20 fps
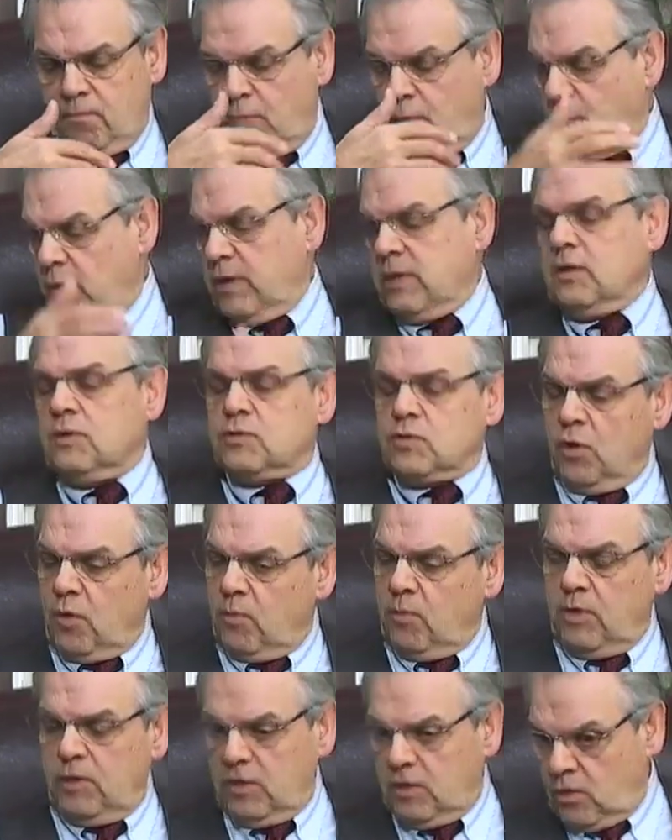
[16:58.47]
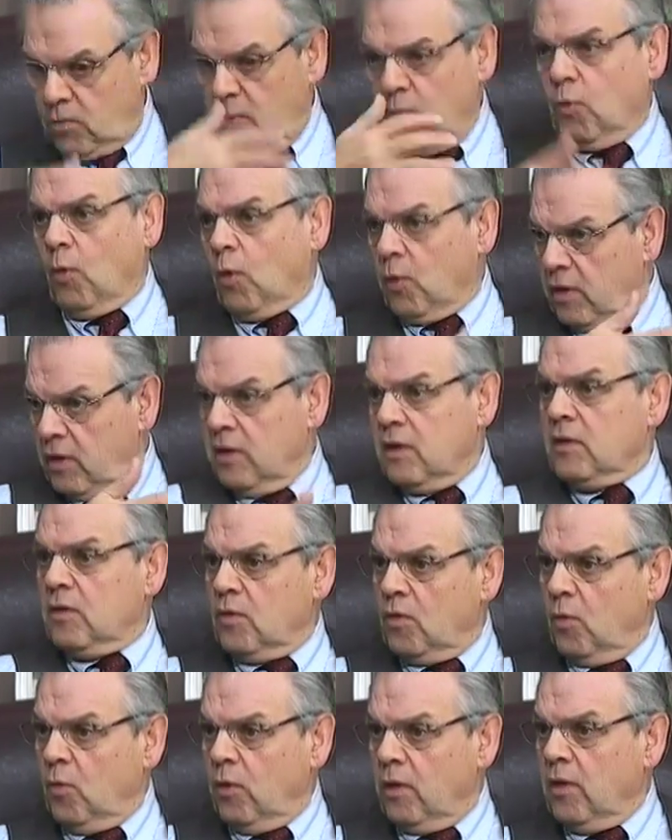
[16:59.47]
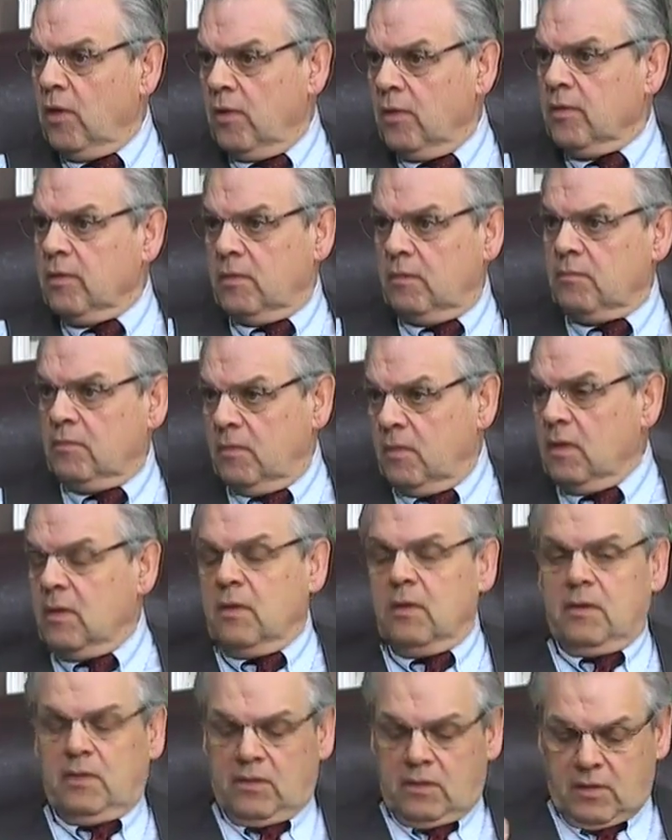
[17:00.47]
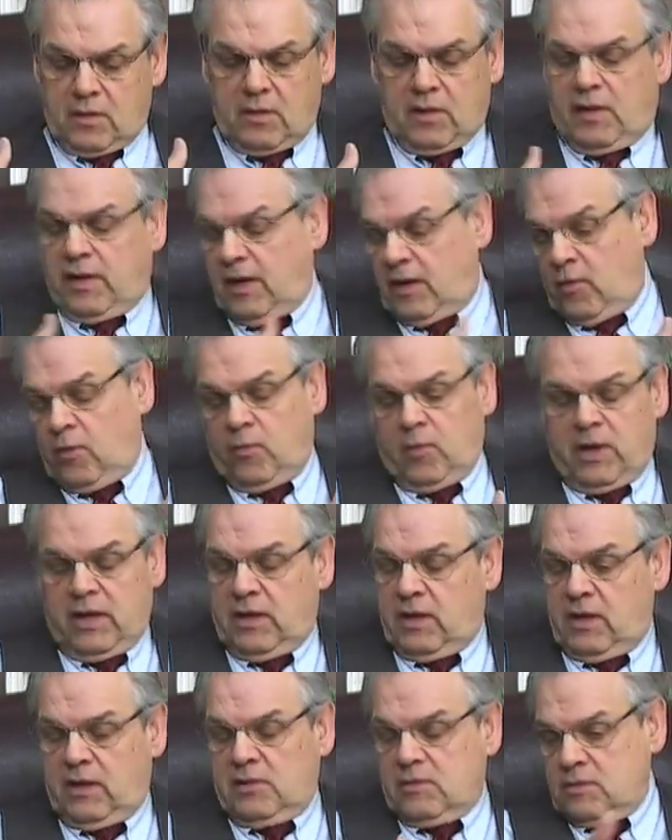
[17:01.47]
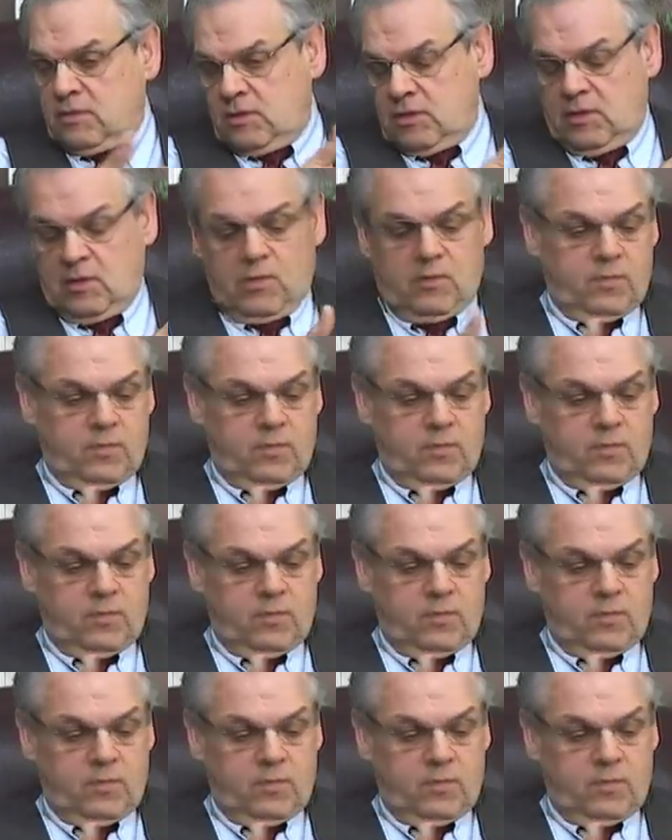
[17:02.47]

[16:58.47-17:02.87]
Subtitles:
predetermined and you wrote it into the will, and like I know in my case,